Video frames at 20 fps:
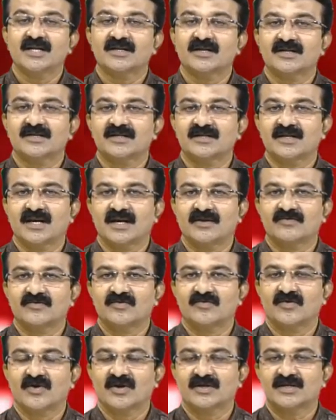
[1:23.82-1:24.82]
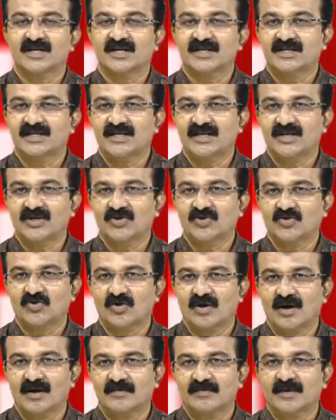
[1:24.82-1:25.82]
39, who was CEO
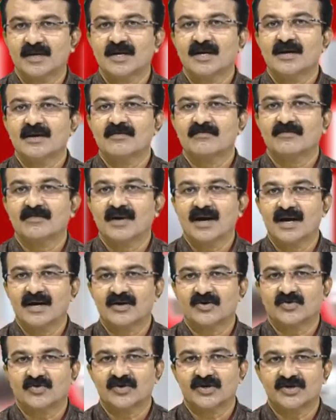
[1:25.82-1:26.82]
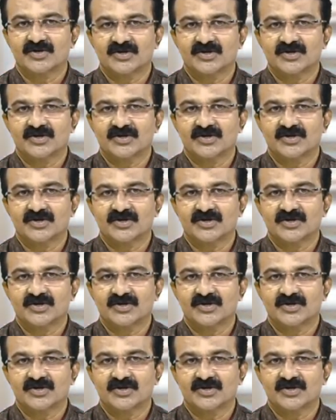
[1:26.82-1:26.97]
of Maharogi